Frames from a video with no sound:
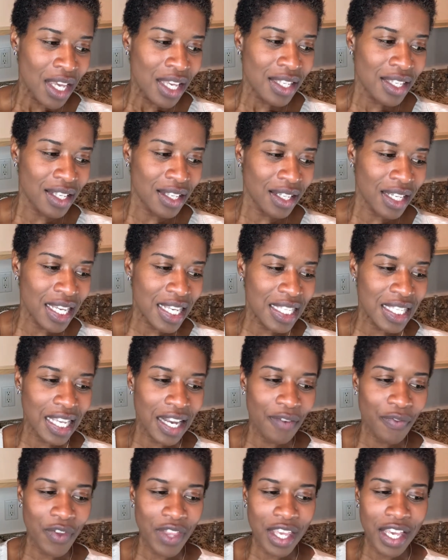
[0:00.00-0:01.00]
Silica is
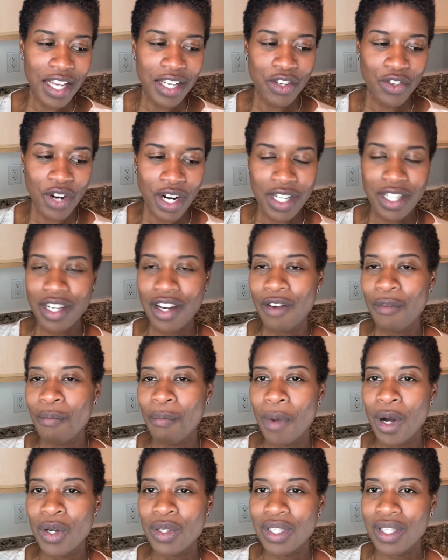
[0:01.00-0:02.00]
needed for the construction of
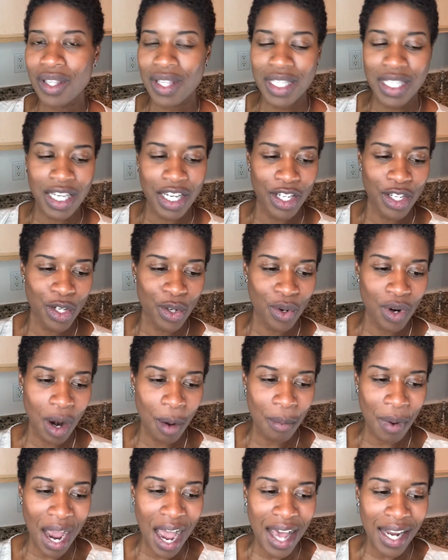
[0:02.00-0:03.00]
most of the tissue in
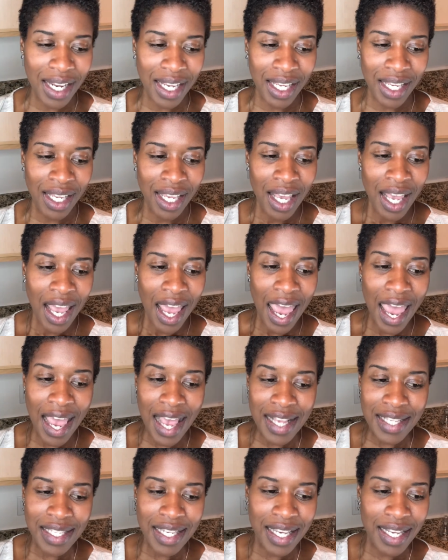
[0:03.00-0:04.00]
our body
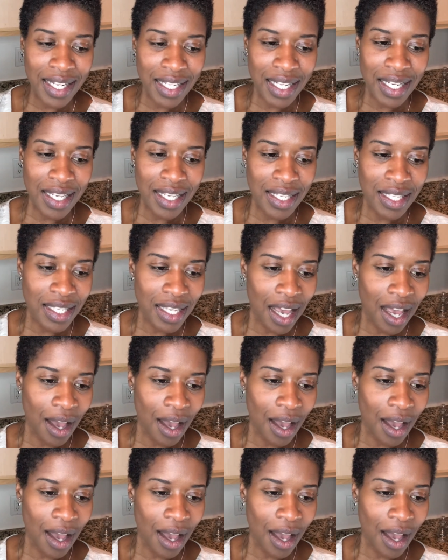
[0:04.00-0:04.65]
and tendons.